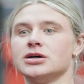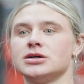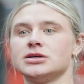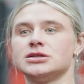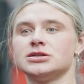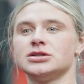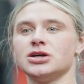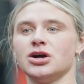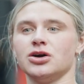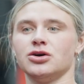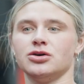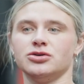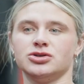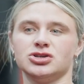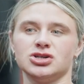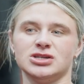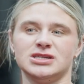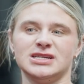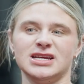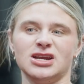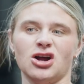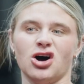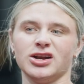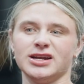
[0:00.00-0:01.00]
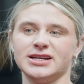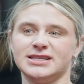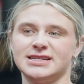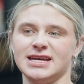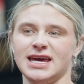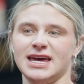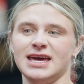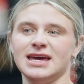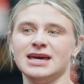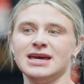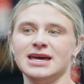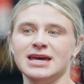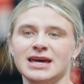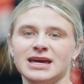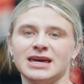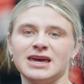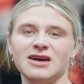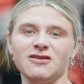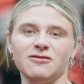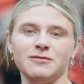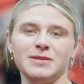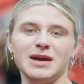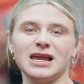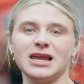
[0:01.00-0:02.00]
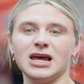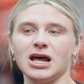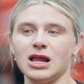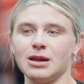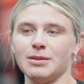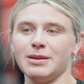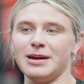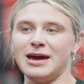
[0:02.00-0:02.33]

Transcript: So just in order to give me a little